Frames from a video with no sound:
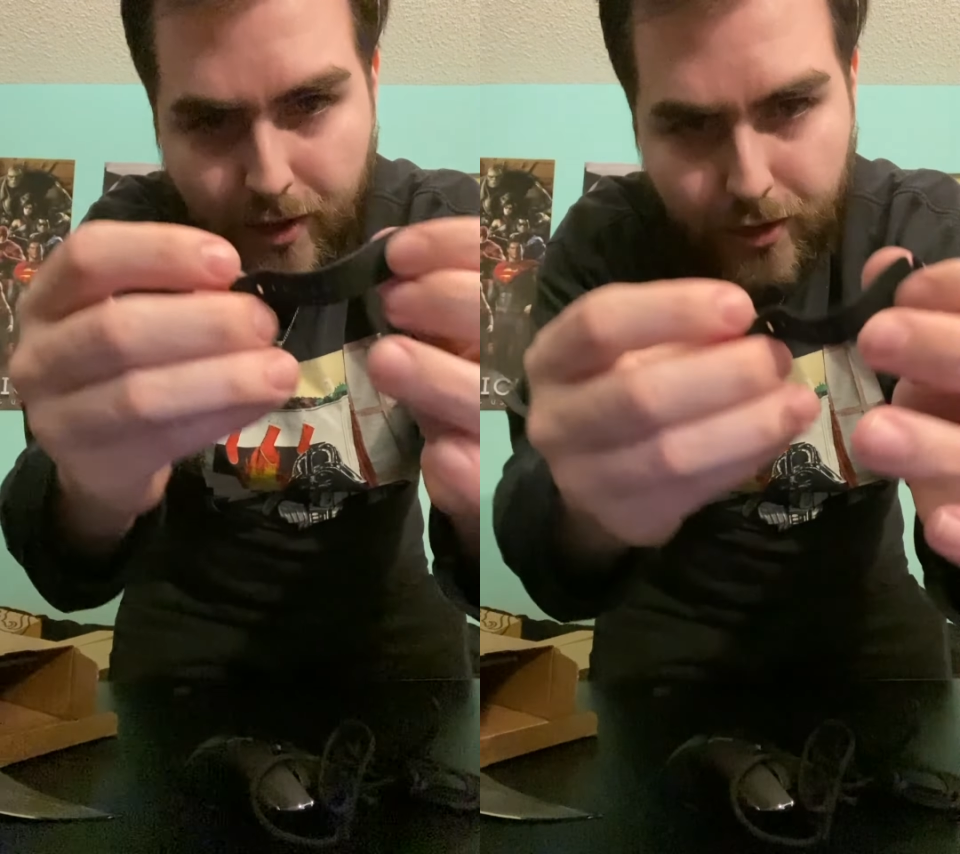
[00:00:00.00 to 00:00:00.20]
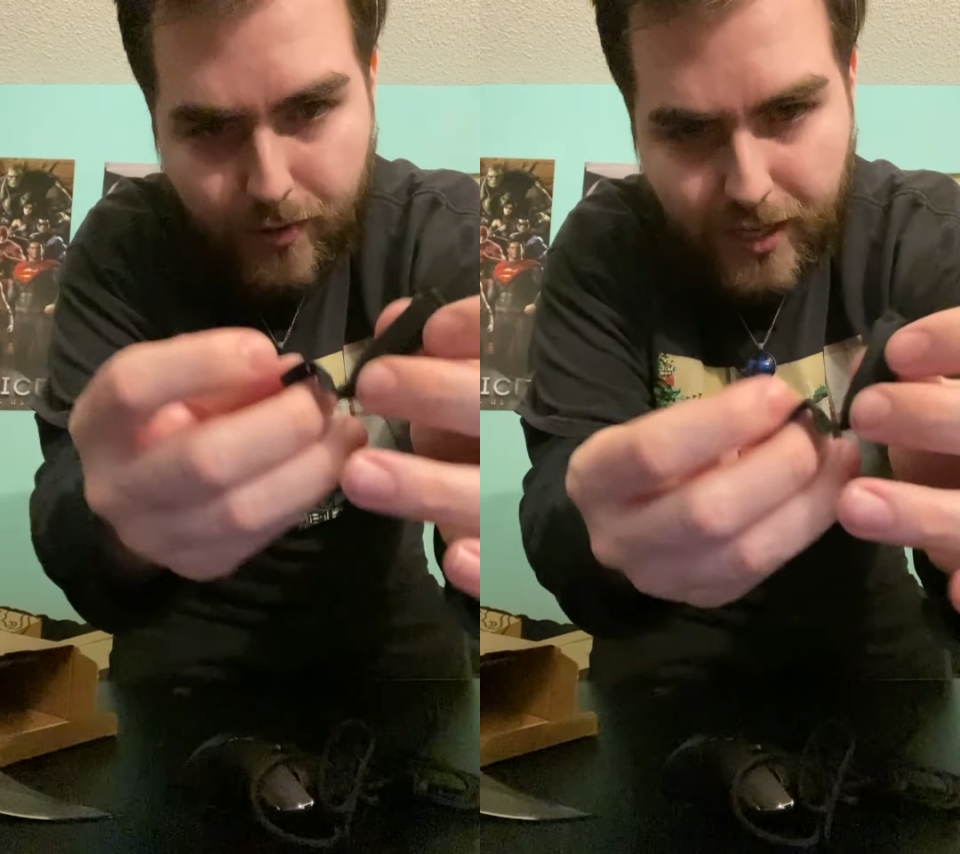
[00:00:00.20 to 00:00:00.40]

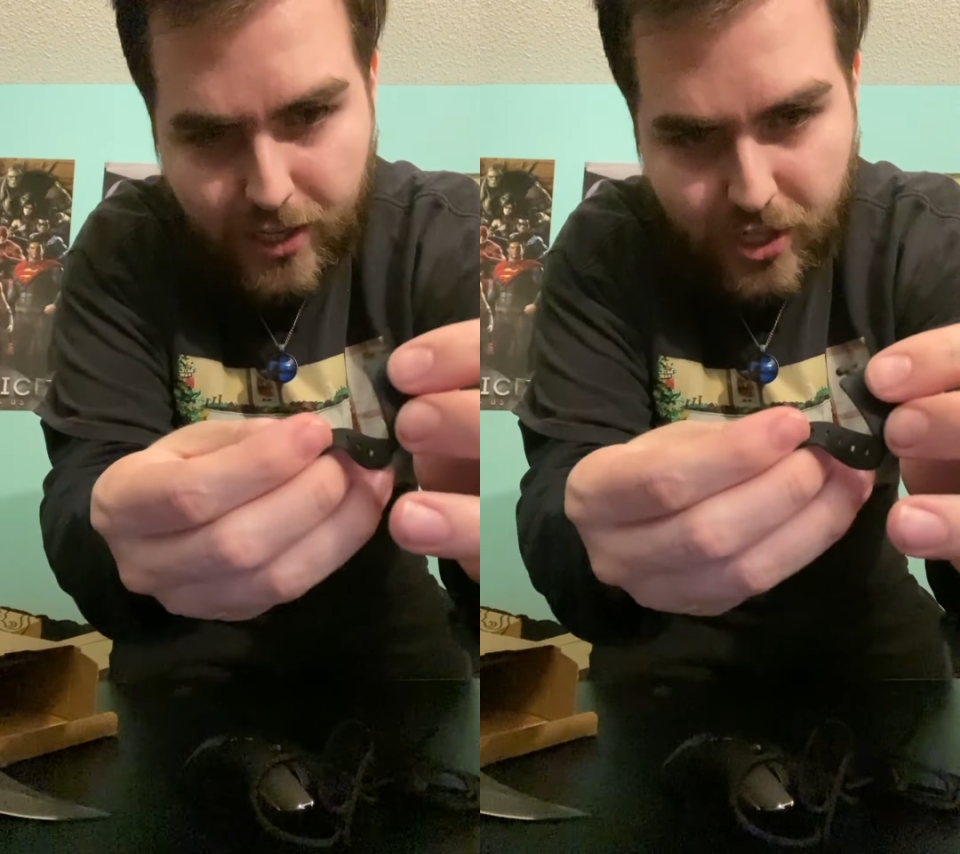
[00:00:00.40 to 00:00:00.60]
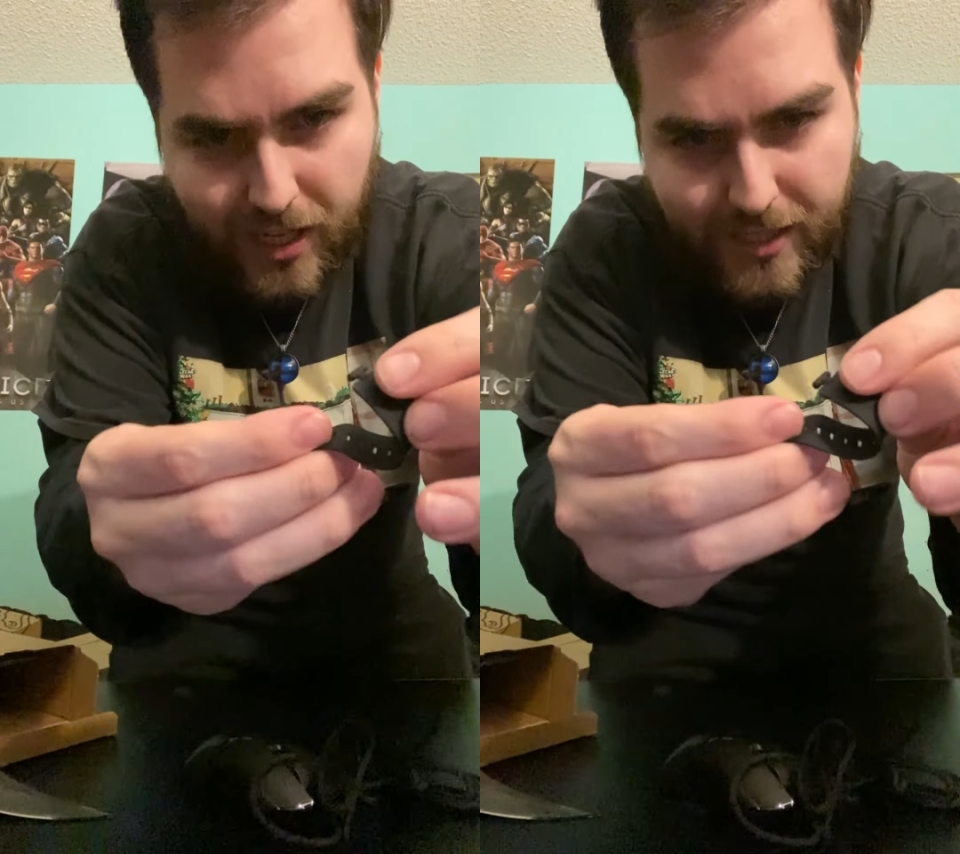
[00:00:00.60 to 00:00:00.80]
You can
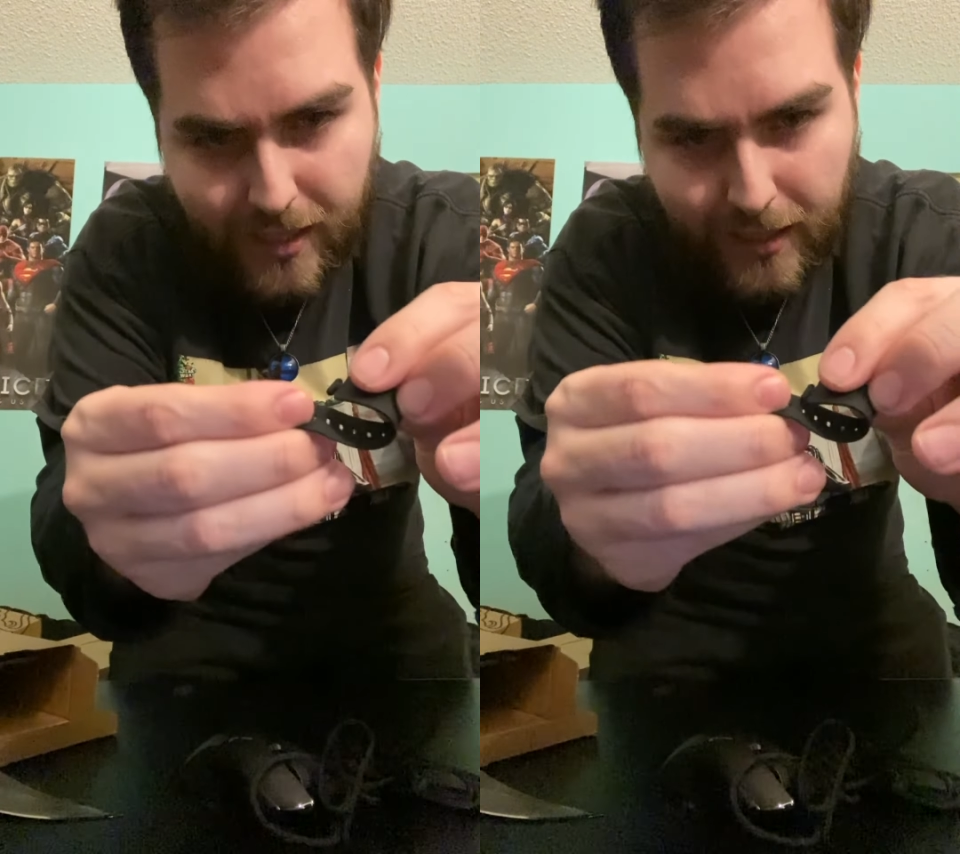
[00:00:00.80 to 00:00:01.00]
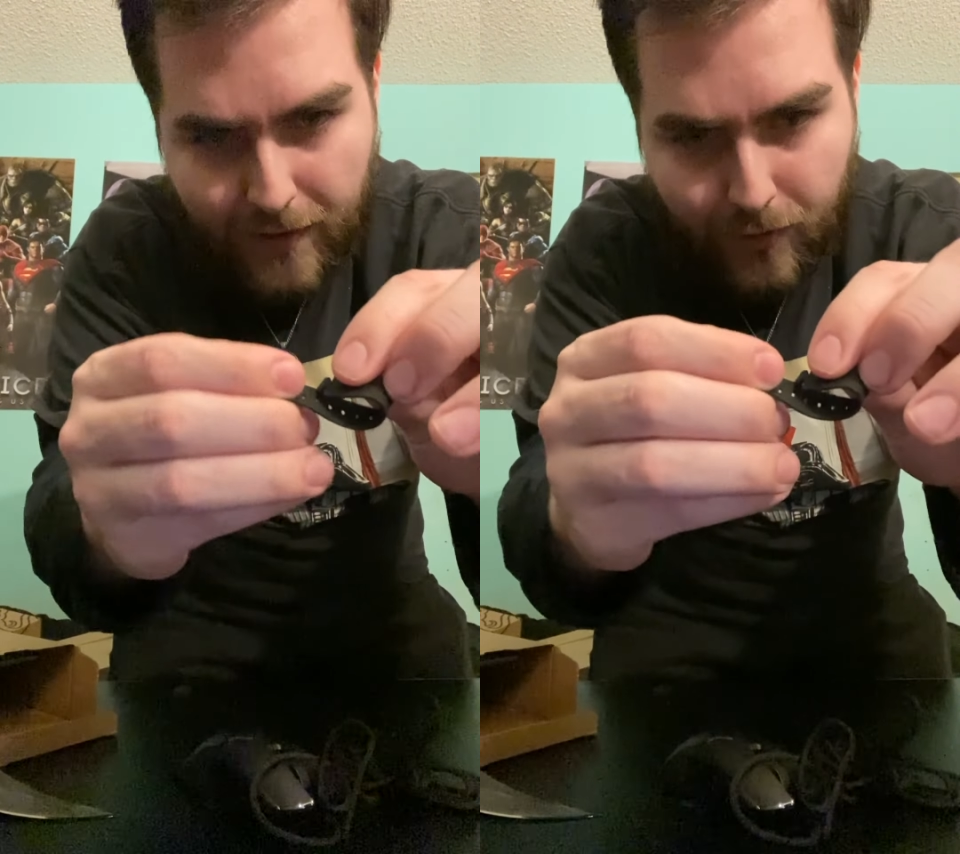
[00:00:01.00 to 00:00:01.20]
adjust
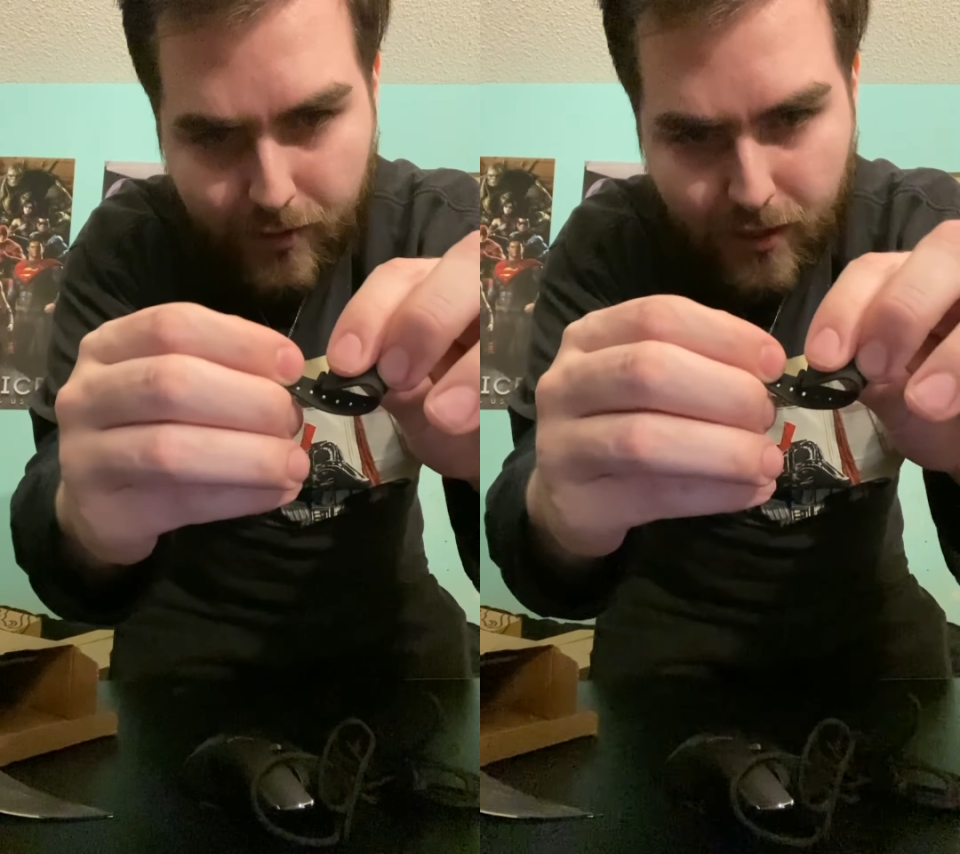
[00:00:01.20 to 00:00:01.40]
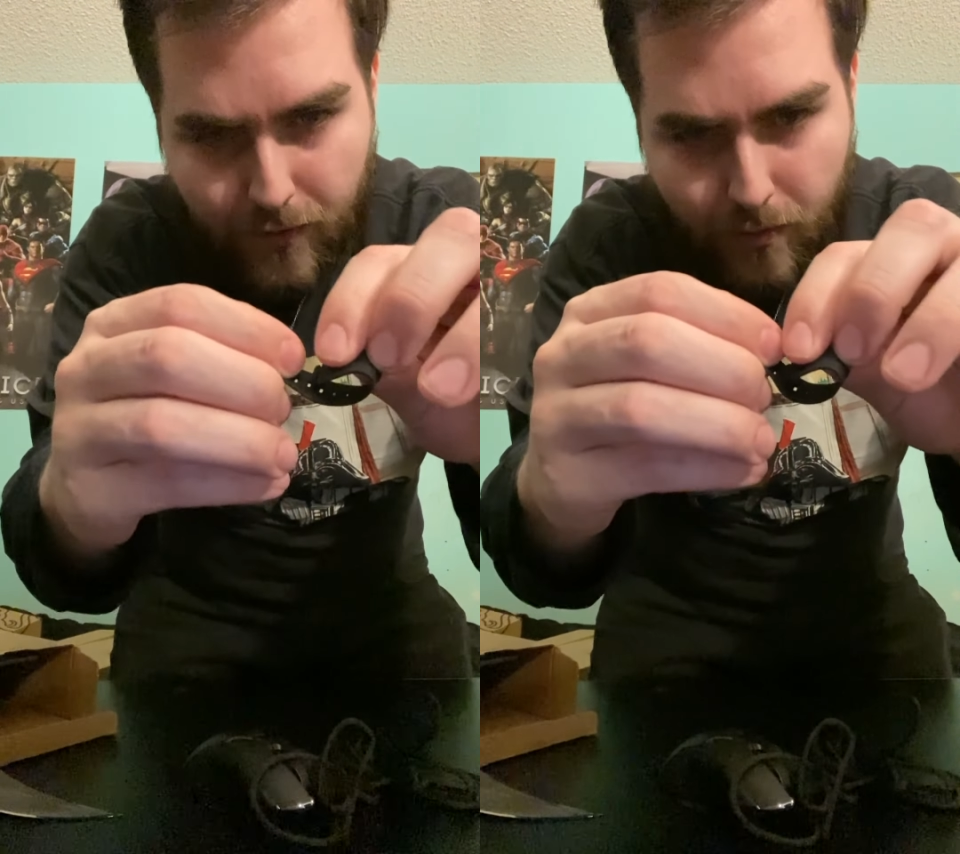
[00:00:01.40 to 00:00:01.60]
the
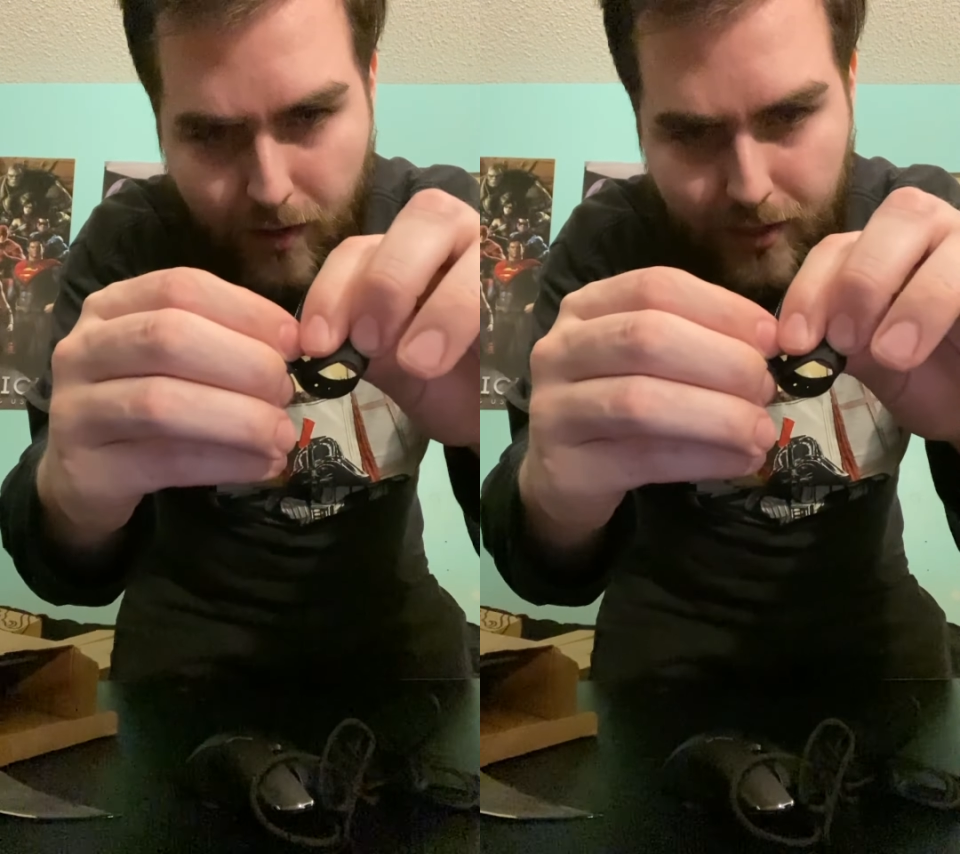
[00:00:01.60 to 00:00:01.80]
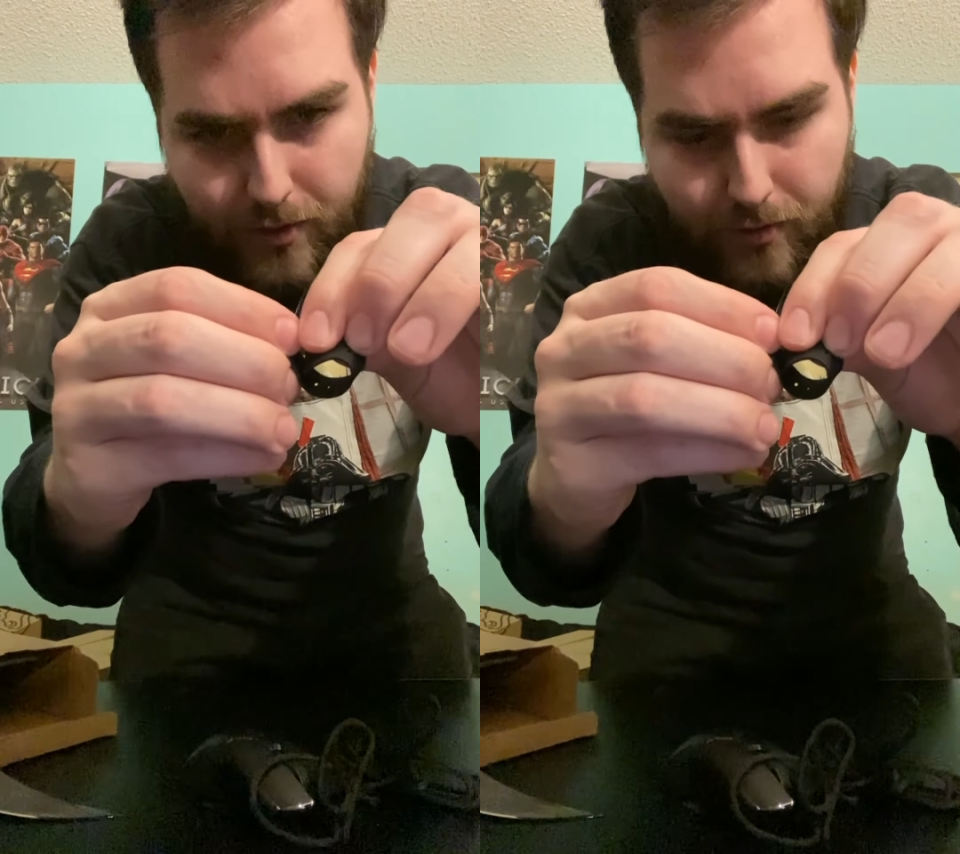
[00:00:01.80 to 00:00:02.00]
levels if you
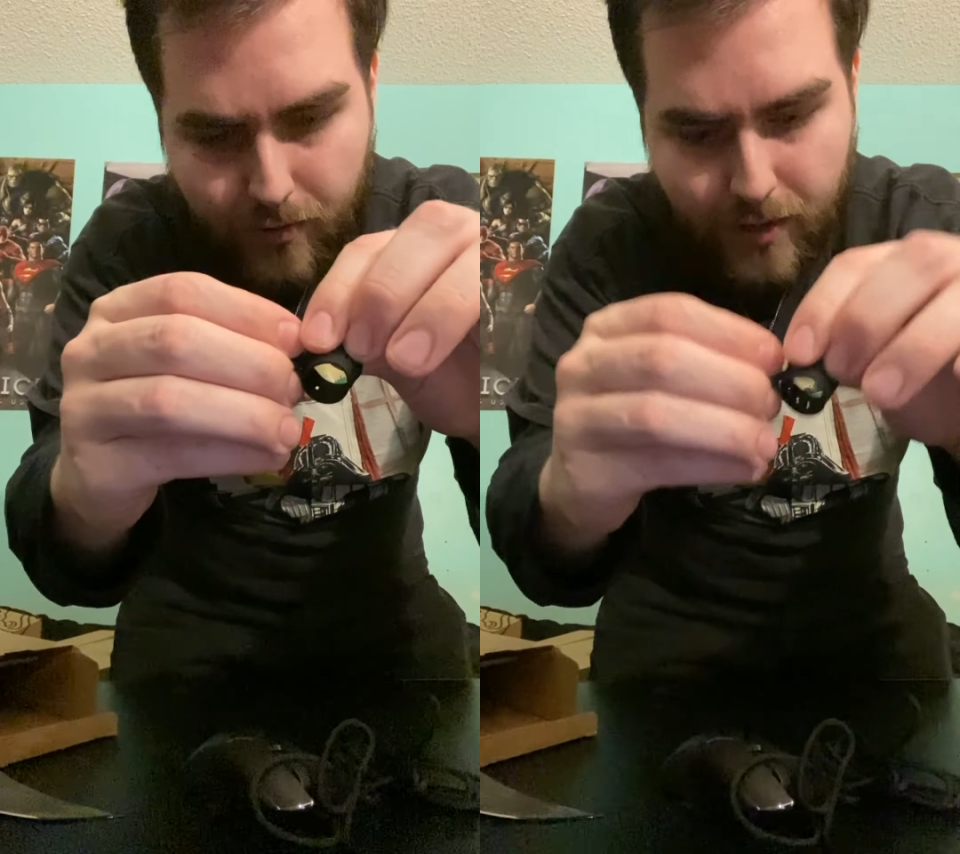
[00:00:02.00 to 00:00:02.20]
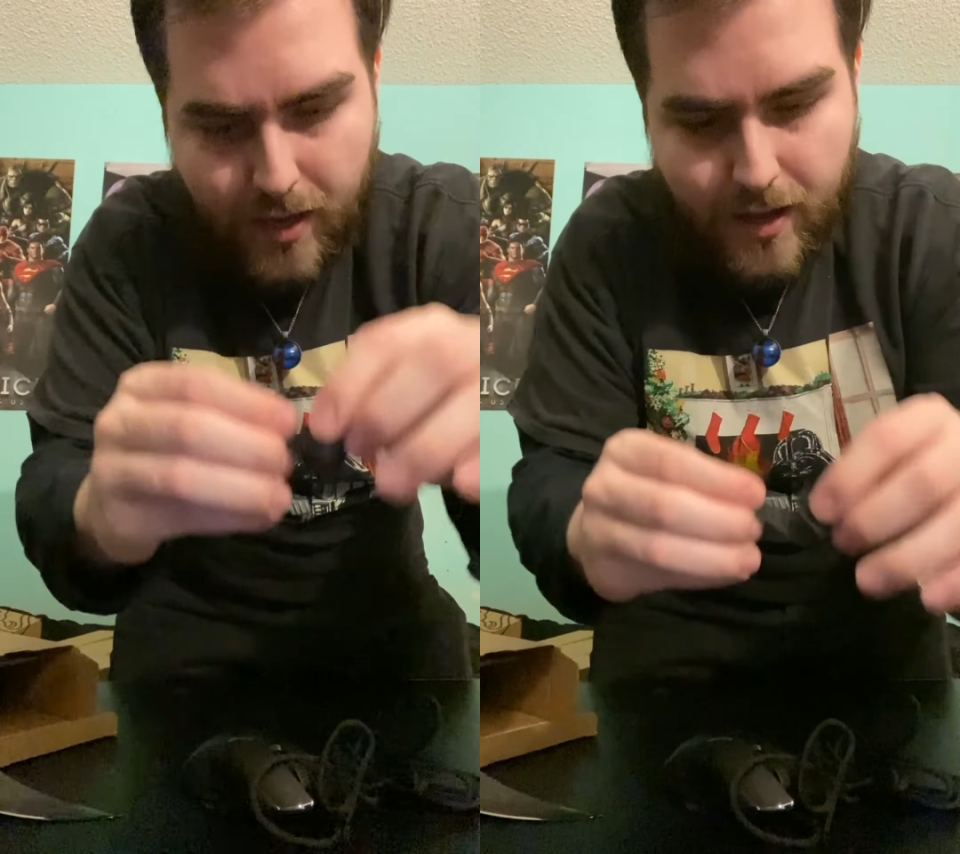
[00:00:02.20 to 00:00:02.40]
want to